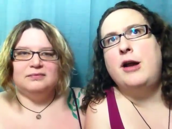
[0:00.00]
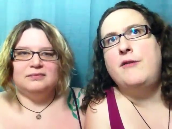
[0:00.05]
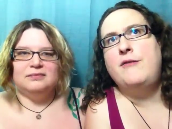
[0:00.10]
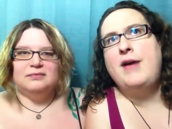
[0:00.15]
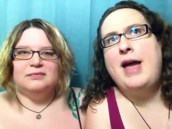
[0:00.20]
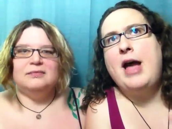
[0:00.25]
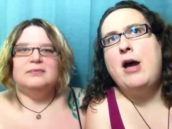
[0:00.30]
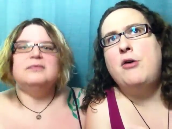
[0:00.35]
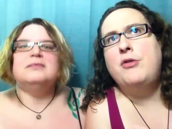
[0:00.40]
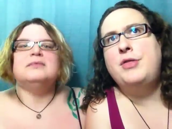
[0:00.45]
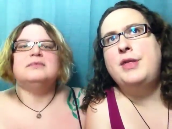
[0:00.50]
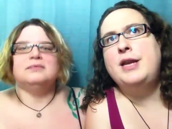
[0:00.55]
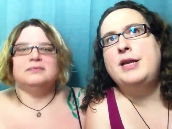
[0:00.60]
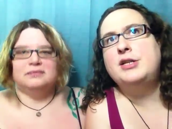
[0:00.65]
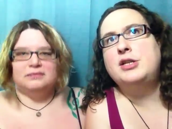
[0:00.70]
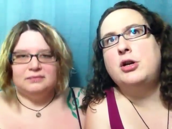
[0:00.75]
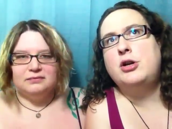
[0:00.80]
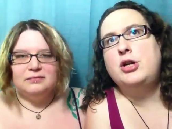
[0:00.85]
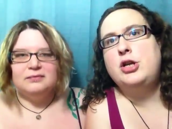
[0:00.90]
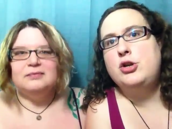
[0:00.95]
Speaker 1: of how
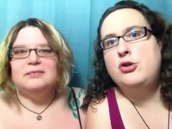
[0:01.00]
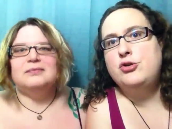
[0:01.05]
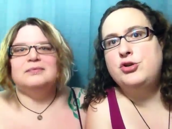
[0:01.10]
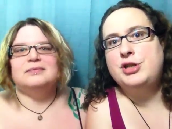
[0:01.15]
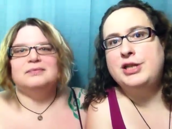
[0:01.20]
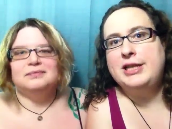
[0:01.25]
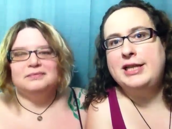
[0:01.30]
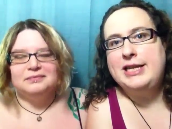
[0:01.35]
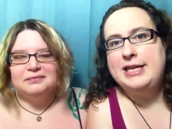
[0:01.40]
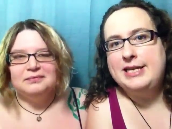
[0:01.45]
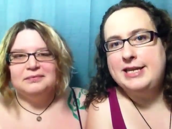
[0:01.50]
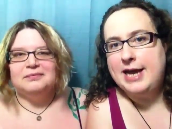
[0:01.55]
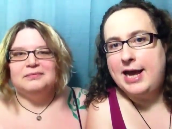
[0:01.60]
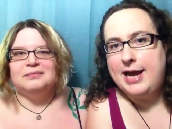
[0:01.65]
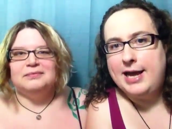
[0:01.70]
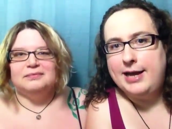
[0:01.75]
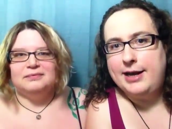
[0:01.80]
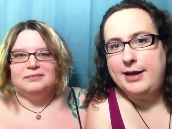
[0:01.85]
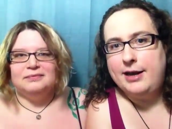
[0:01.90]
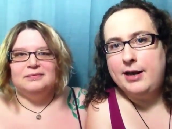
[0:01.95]
things are usually
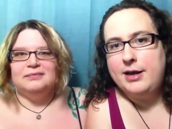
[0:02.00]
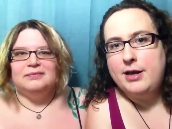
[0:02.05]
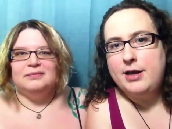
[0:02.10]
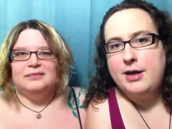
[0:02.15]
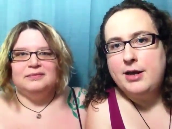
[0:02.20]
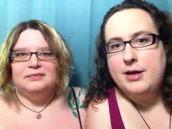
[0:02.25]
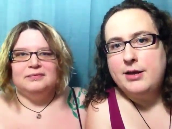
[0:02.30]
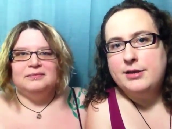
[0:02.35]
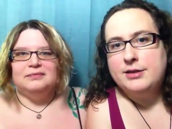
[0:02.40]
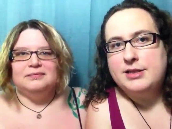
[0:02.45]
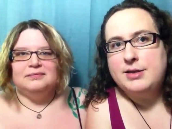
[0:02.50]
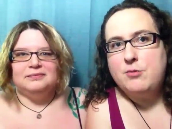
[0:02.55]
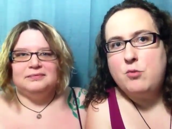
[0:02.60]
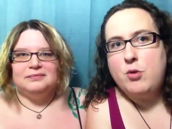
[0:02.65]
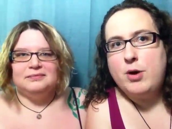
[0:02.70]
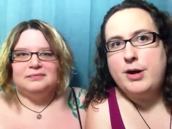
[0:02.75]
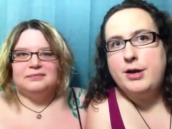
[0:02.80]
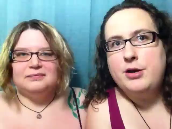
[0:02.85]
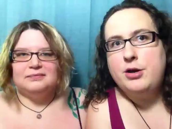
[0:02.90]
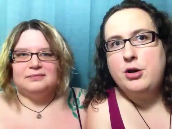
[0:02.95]
done,
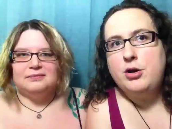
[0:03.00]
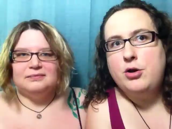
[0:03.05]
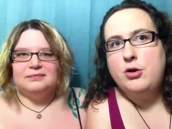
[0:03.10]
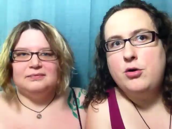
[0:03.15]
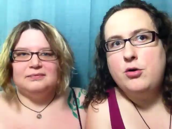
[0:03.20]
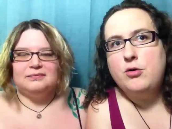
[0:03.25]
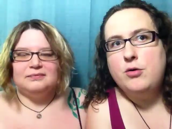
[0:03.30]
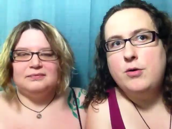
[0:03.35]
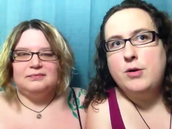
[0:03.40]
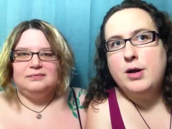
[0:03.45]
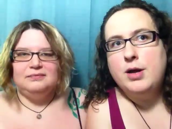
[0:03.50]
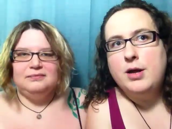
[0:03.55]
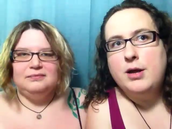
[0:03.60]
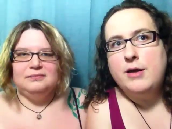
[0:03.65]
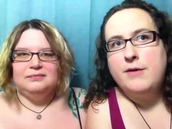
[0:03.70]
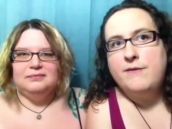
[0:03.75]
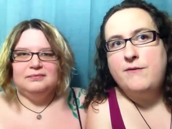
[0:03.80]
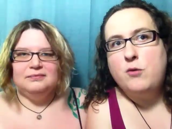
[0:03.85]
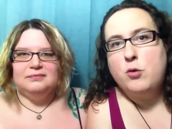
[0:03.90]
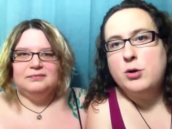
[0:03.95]
someone who
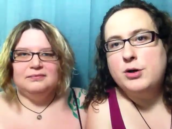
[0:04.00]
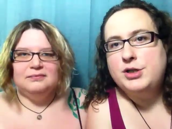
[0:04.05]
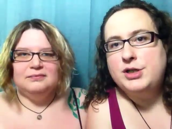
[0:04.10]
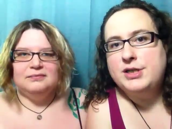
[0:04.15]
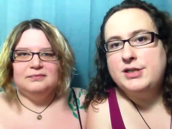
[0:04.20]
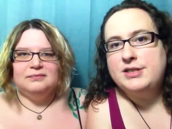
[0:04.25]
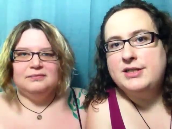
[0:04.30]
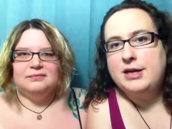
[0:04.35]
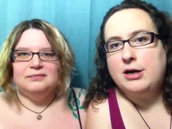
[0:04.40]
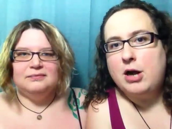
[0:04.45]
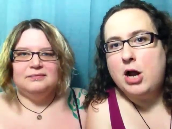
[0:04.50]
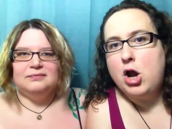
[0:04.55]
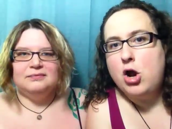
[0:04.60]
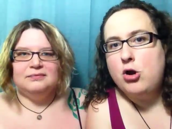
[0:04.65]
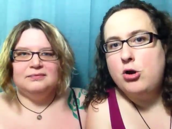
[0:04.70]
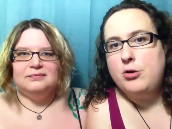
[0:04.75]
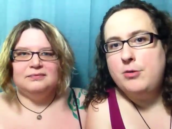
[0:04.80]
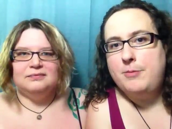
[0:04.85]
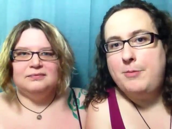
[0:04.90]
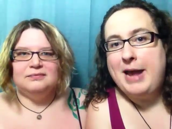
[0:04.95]
forges their
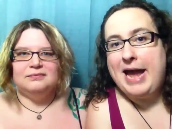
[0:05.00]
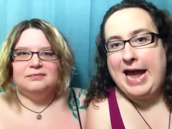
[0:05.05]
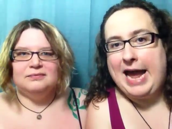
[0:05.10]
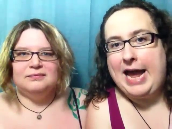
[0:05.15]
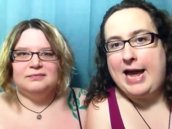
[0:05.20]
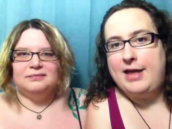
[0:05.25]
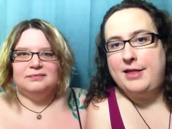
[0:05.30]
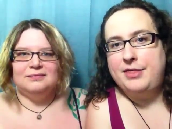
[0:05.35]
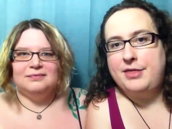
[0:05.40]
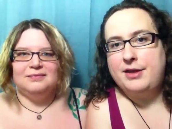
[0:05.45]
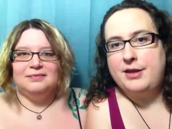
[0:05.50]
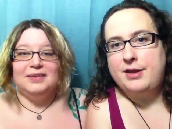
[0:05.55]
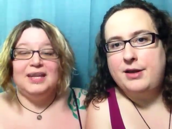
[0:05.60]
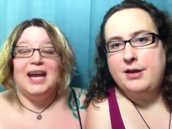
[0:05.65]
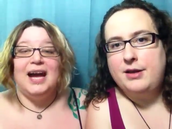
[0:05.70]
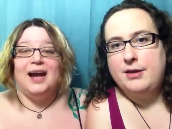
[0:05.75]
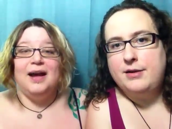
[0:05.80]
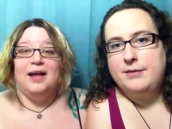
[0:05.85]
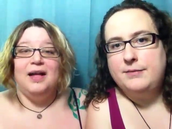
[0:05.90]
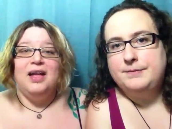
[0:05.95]
own path.
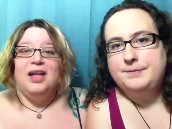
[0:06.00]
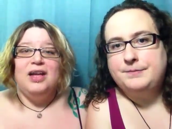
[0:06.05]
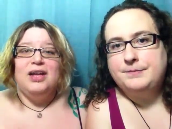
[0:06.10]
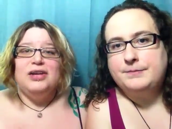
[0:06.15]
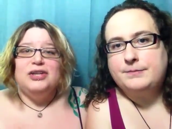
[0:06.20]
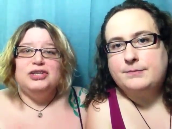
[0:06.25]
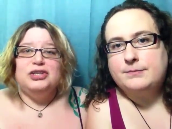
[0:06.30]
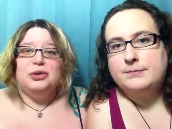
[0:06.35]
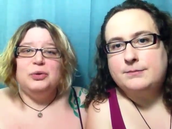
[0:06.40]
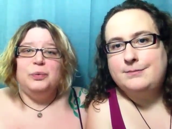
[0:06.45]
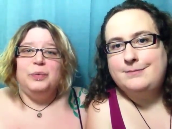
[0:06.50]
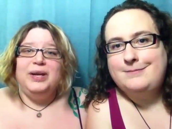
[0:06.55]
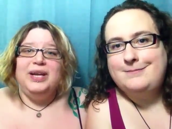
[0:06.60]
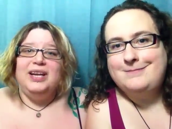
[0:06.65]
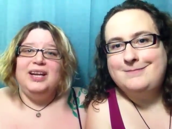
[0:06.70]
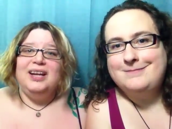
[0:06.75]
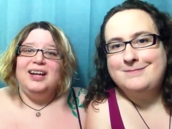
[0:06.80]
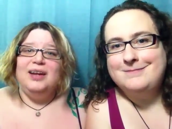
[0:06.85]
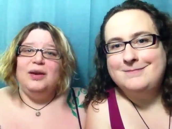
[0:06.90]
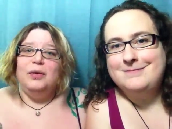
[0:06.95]
Speaker 2: Yeah. So
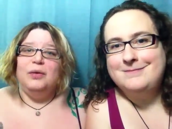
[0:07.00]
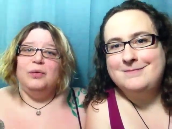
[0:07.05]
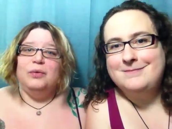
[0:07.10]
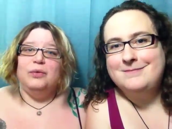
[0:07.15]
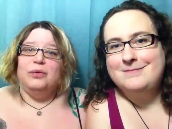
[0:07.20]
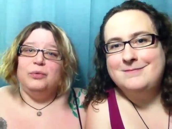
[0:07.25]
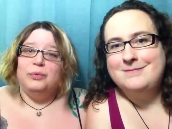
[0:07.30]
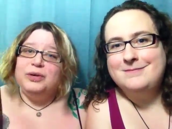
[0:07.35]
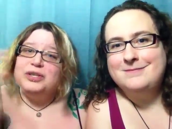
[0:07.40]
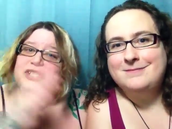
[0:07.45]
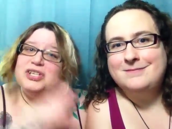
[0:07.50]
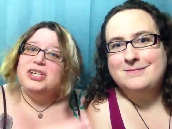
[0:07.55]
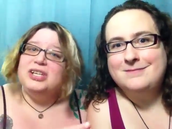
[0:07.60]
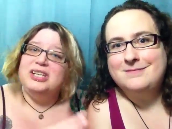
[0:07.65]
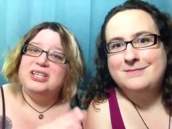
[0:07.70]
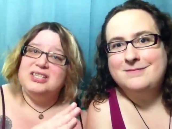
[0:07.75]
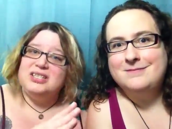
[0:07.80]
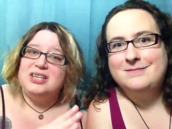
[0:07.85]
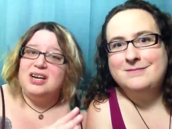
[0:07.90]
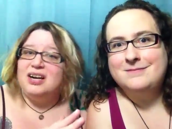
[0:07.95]
we
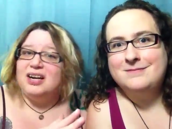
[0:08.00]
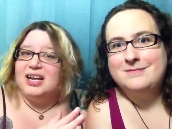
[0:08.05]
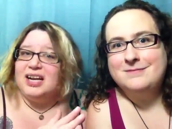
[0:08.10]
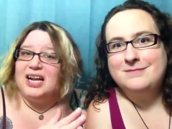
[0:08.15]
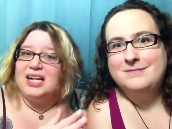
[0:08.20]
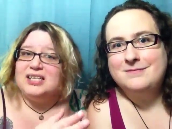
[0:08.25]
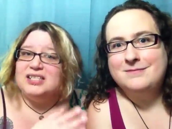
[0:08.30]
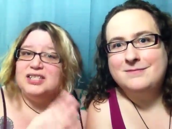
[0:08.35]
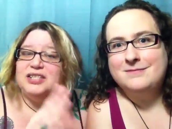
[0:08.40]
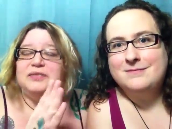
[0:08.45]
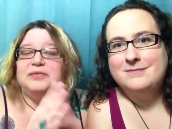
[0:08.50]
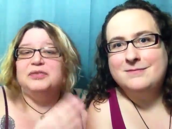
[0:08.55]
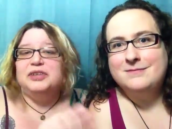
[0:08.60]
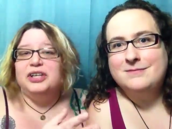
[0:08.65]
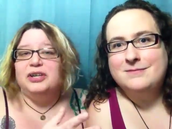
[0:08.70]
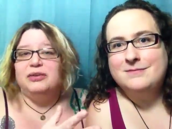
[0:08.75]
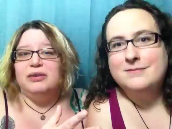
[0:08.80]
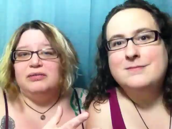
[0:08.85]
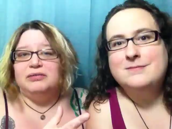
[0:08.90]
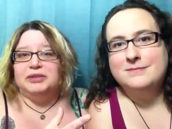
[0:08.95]
originally started as the
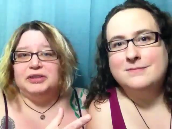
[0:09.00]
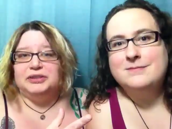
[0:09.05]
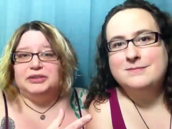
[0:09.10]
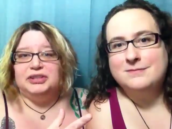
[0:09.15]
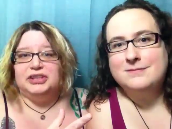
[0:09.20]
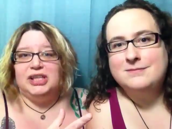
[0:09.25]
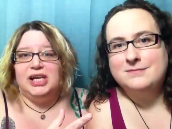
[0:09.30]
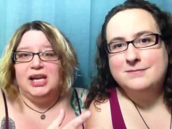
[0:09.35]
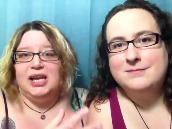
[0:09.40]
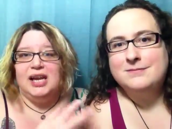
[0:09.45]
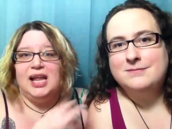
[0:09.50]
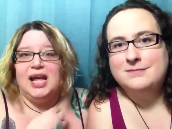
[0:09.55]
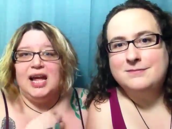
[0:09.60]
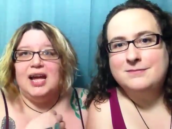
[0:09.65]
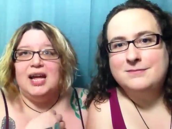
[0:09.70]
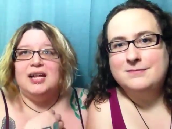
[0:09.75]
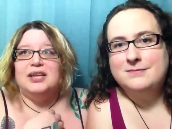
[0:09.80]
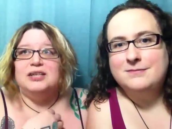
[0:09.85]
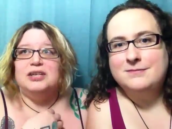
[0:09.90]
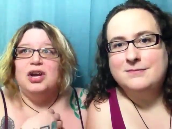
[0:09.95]
Freak Revolution,
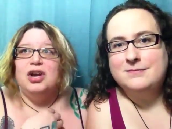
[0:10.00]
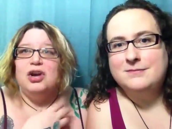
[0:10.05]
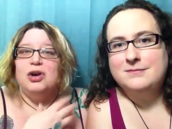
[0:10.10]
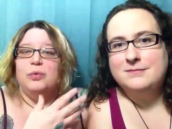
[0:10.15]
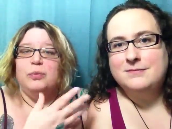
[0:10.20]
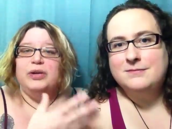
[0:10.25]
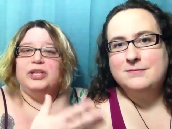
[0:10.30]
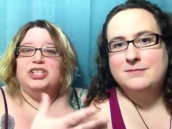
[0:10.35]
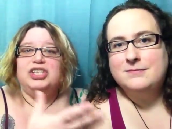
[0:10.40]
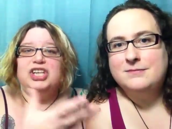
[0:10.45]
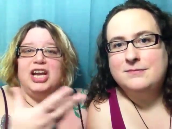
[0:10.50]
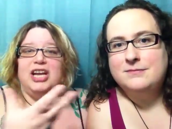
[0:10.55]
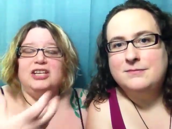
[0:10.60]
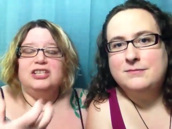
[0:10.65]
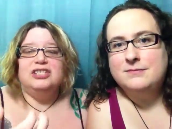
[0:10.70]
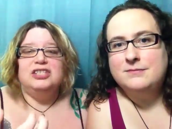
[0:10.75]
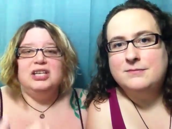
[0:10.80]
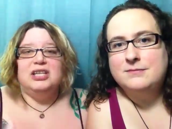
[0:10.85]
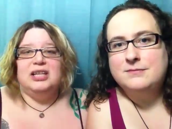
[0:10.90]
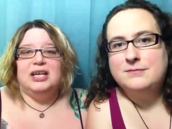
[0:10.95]
and we
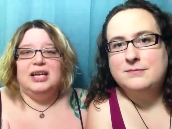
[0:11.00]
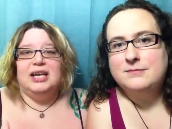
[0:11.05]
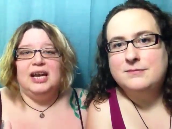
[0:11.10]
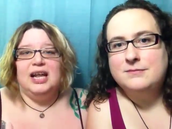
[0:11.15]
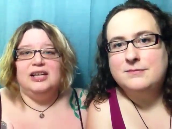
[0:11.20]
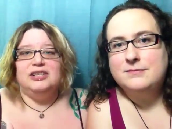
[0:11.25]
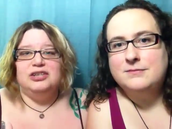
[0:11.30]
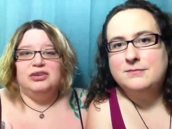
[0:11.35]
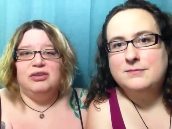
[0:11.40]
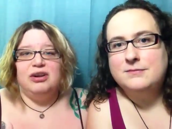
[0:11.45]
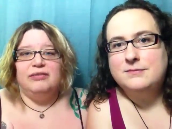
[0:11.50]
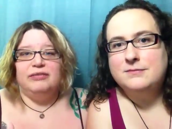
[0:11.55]
changed to the Connection